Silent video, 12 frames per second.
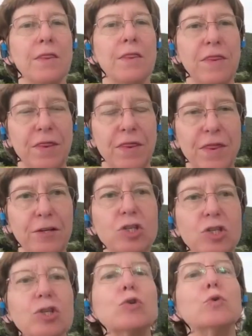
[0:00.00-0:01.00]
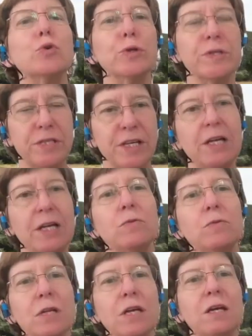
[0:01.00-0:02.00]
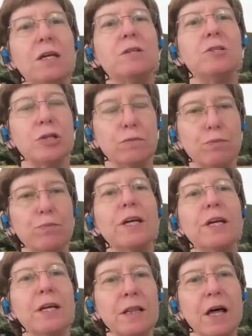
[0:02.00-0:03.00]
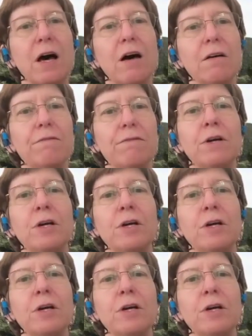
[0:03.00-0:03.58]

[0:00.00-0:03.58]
the tools that you need to bring love